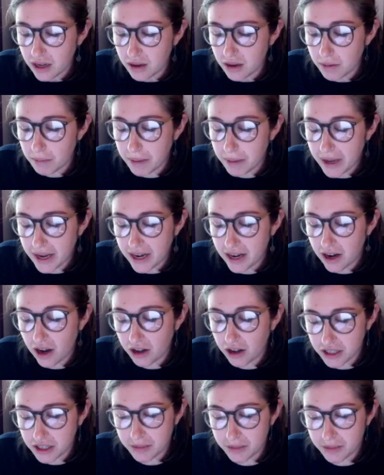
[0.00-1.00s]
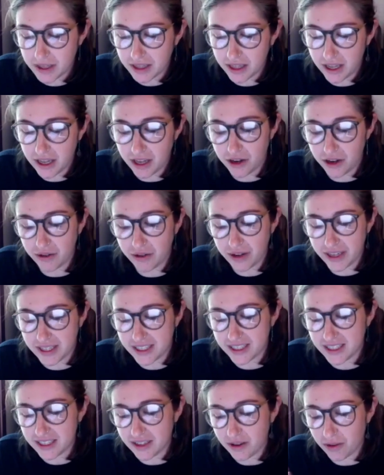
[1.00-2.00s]
But ultimately, you know,
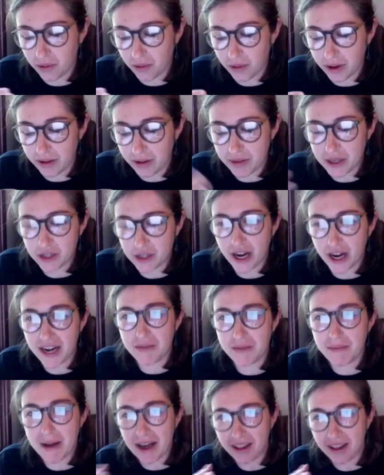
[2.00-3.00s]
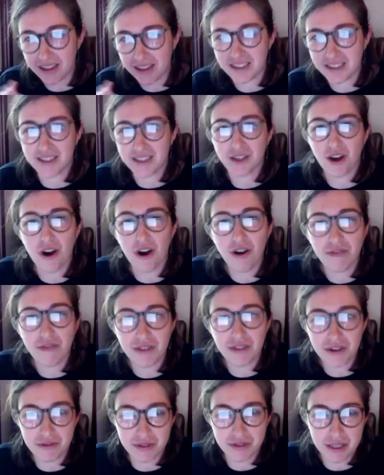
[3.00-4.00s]
it's, we've been trying to balance this COVID
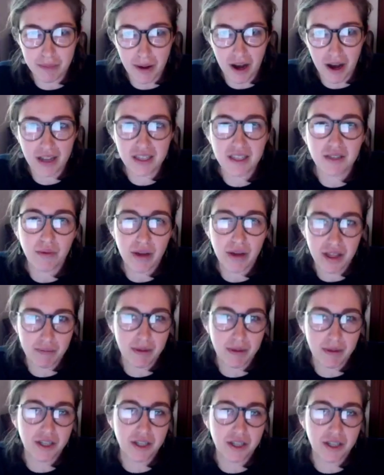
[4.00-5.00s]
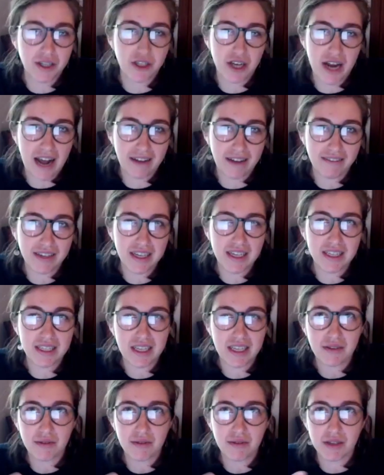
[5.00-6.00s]
response with budget advocacy, which
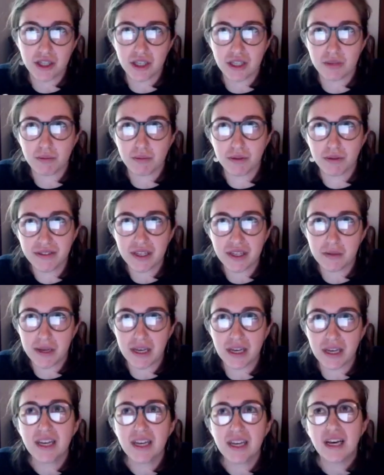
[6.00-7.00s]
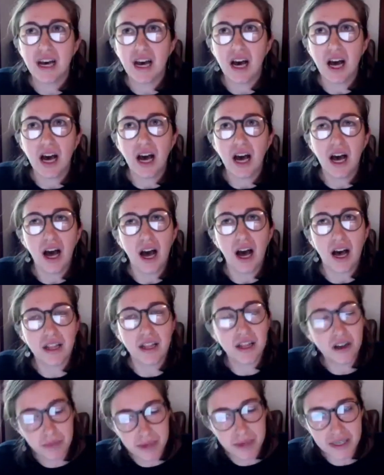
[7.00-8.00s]
is proving to be a
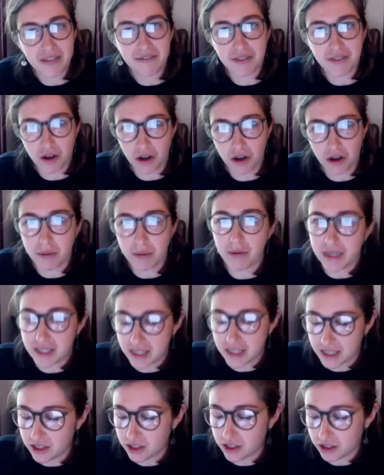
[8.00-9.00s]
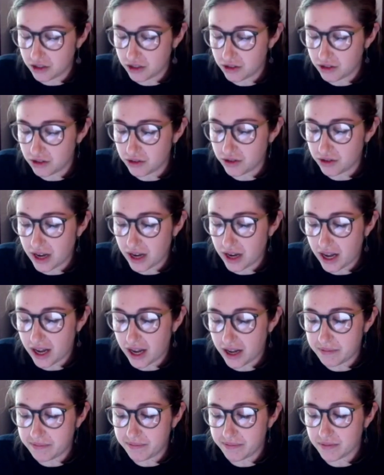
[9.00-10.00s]
little bit difficult, but we did do
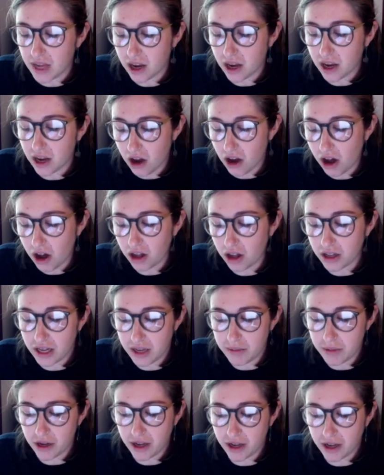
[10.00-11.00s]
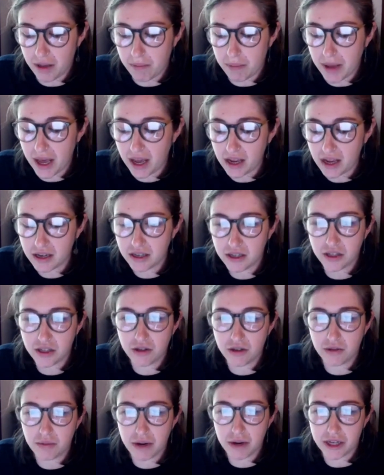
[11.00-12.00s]
a call and email campaign to
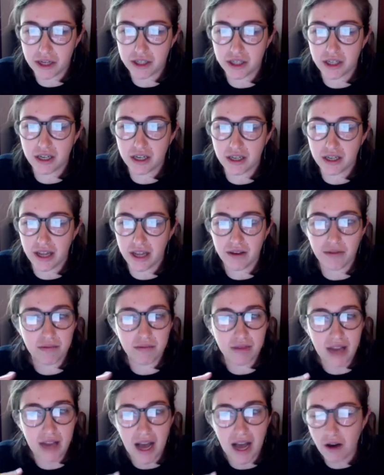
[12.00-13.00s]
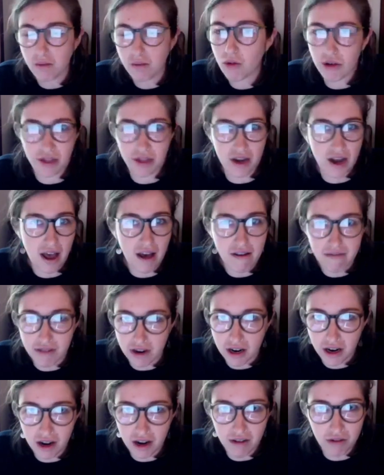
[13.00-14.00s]
pressure, like now more than
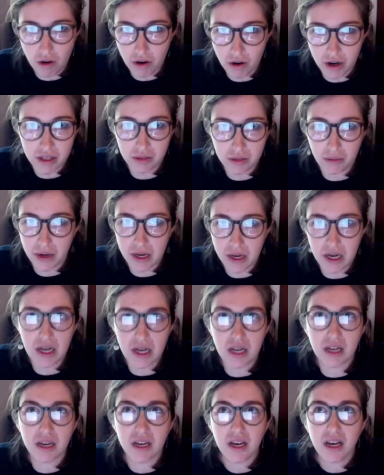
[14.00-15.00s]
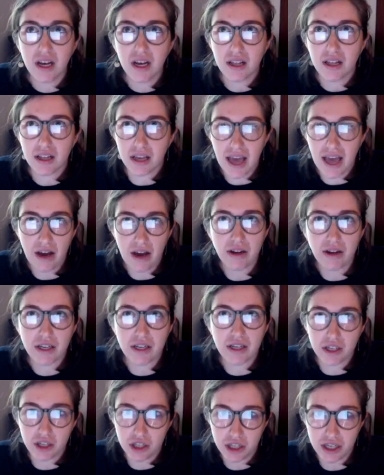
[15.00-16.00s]
ever, of course, we need the county to
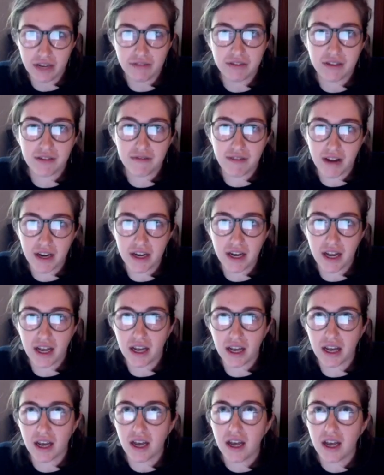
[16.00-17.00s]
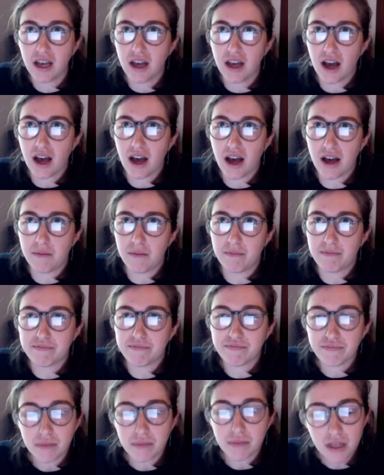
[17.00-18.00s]
shift funding from
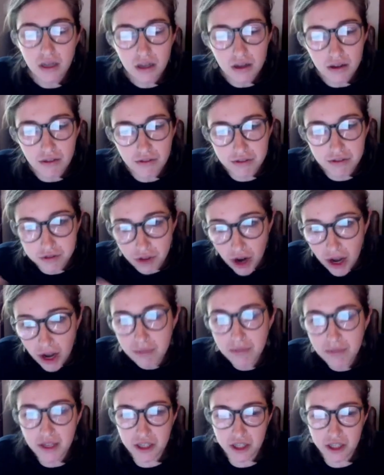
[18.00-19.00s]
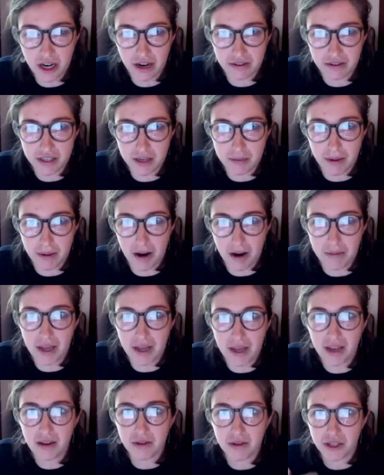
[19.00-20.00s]
the sheriff's
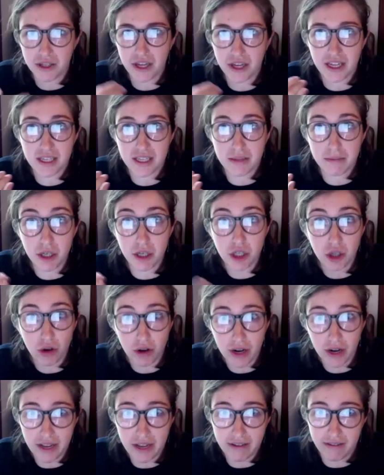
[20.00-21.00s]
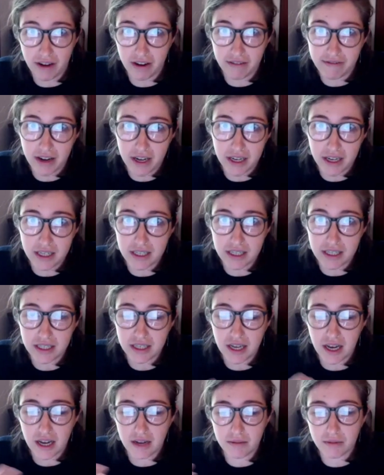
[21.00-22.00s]
department, which gets the majority of our funds,
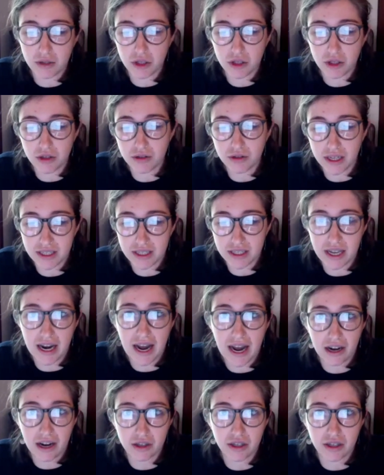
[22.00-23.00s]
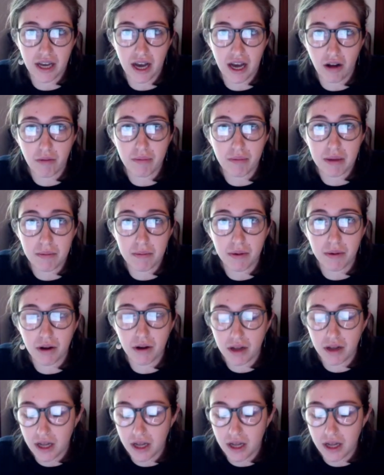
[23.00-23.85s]
to things that actually help people.